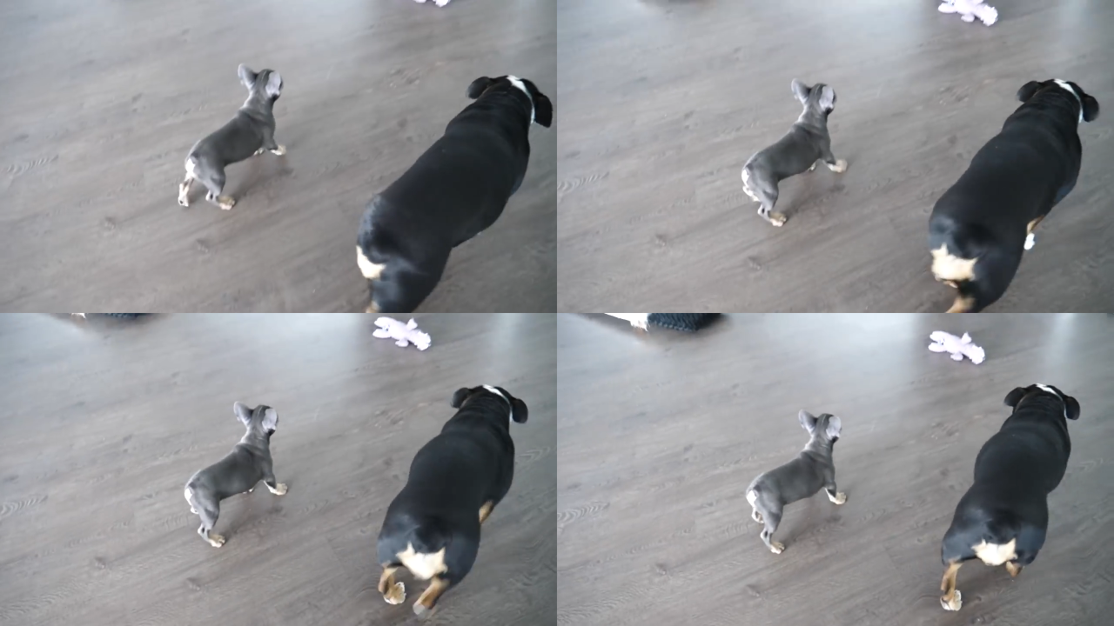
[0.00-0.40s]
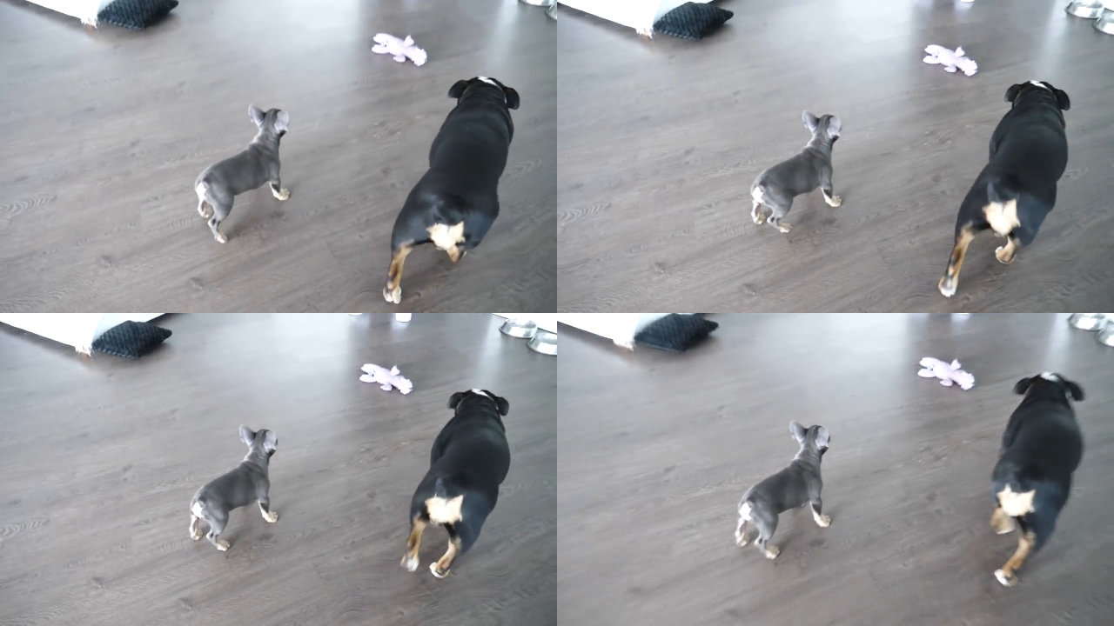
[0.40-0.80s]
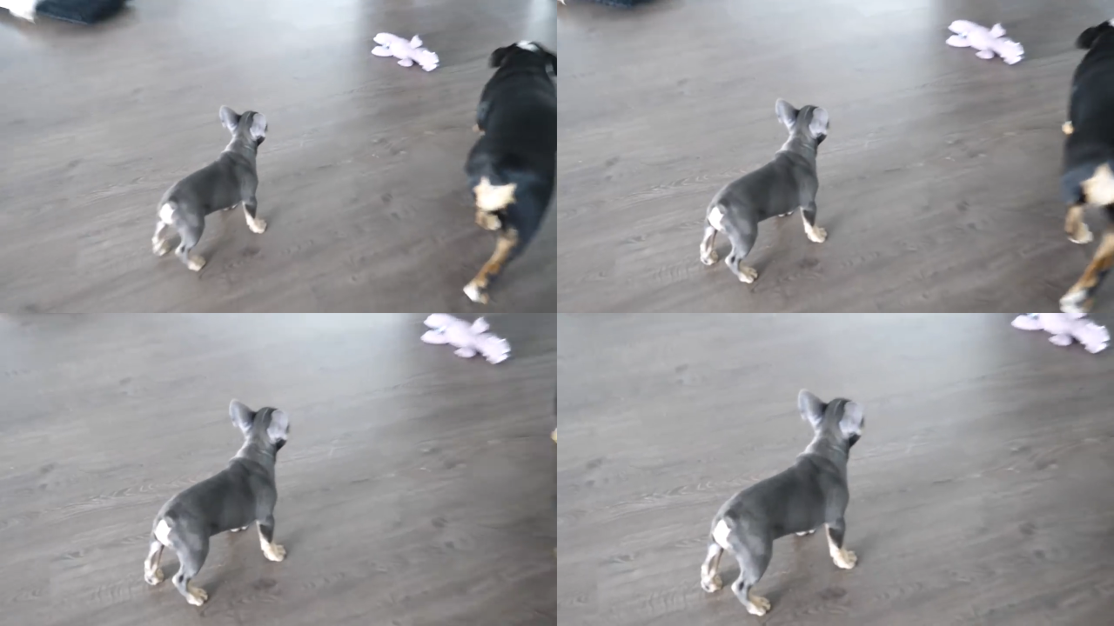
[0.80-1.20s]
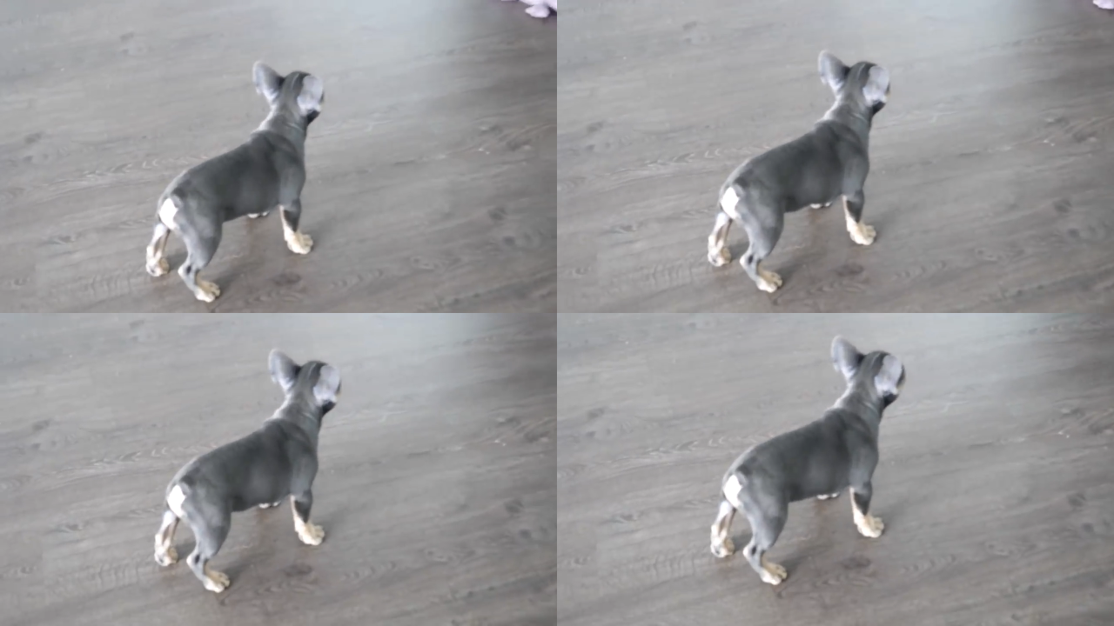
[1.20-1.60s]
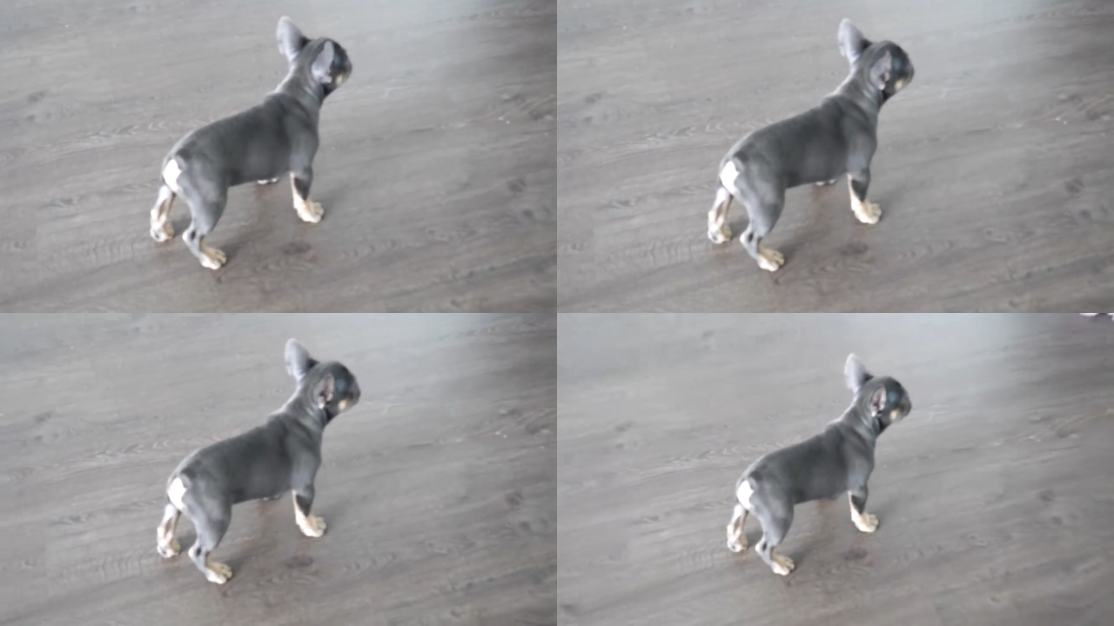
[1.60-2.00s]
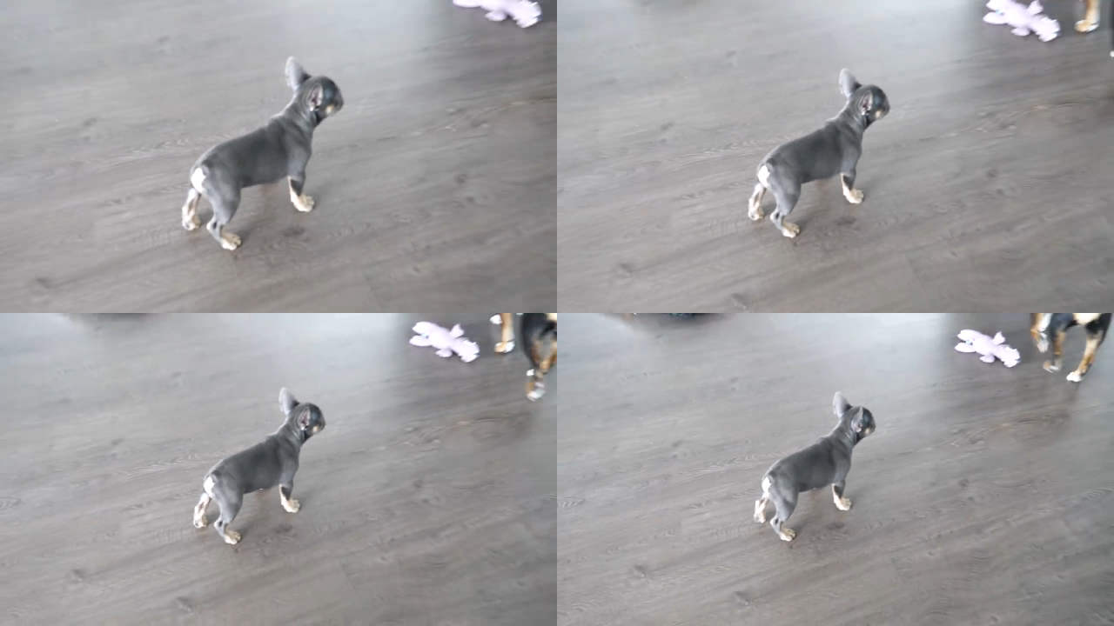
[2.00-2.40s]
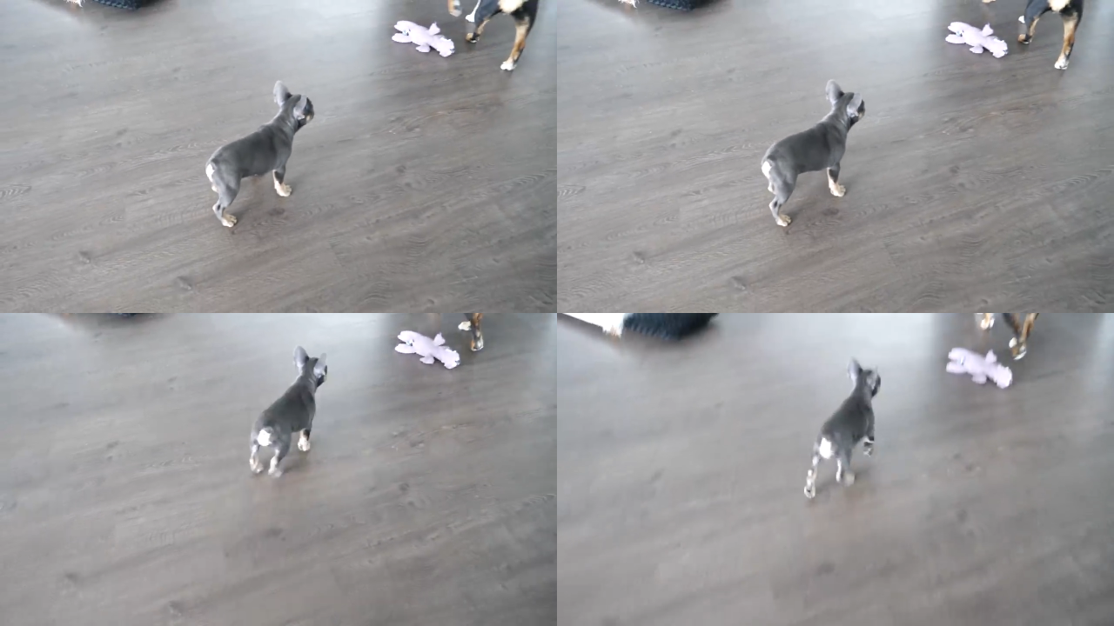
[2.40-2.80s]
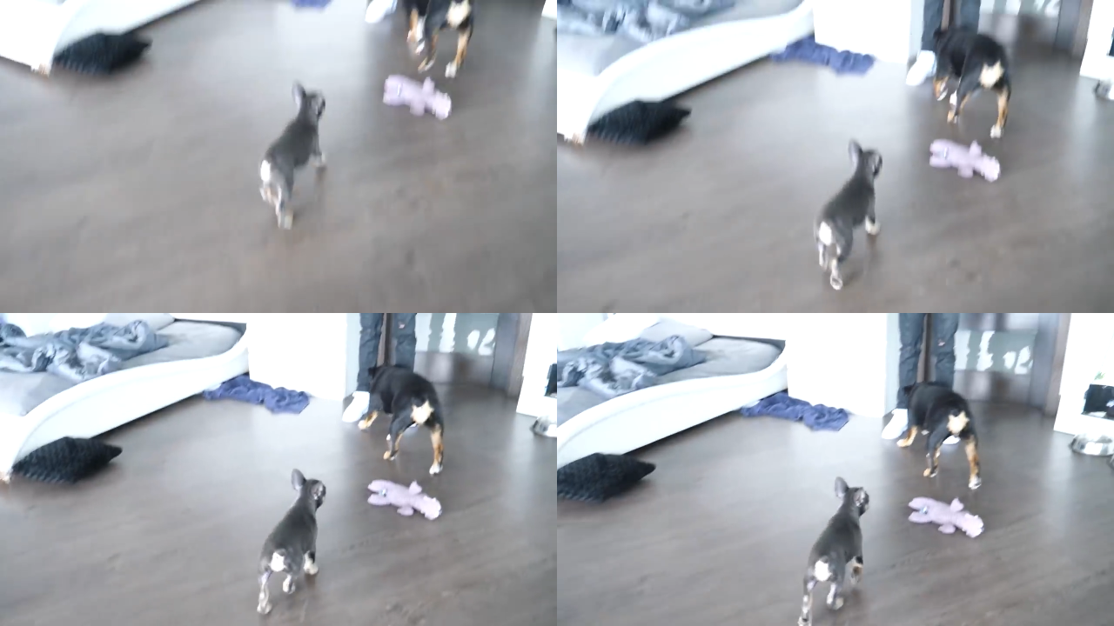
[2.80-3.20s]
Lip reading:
Nobody's mouth can be seen.